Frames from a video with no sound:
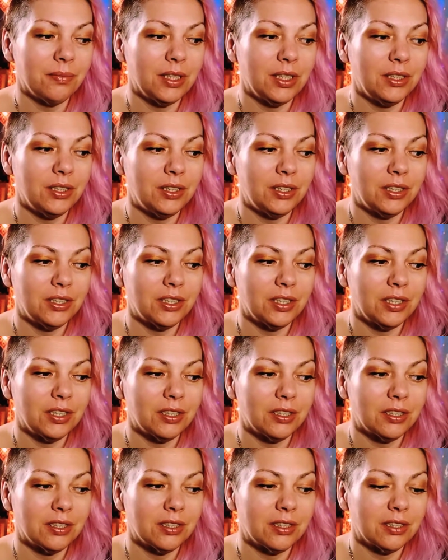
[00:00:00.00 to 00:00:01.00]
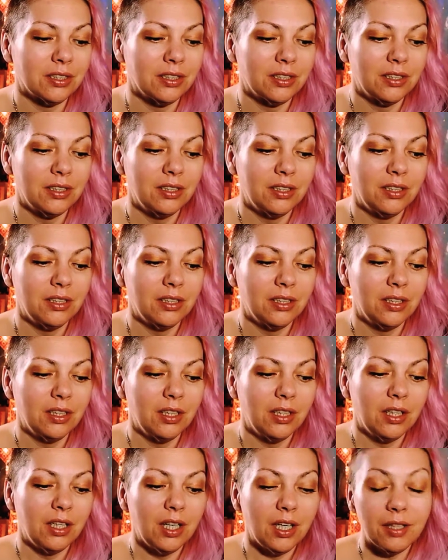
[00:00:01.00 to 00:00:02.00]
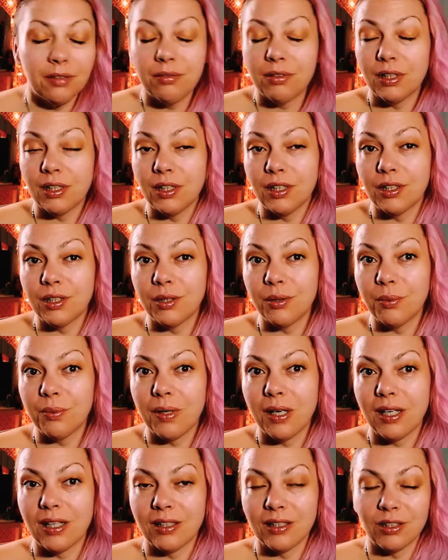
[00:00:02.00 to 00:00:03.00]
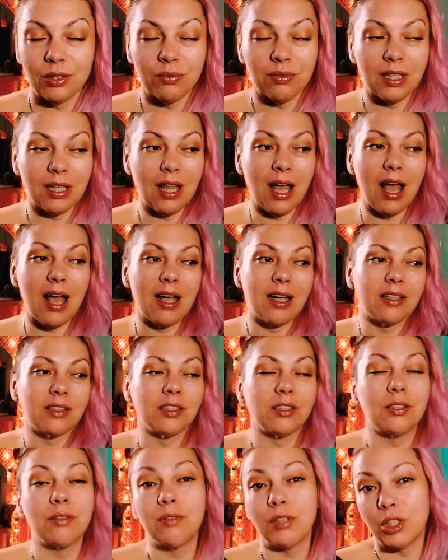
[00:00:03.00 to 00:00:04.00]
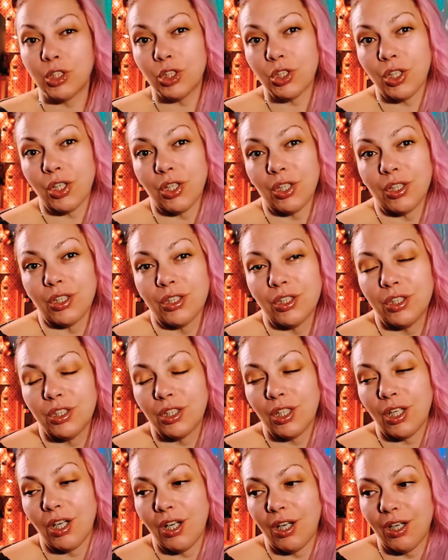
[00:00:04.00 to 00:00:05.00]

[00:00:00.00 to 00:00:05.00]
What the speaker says: It's just a really good way to relax, to recharge.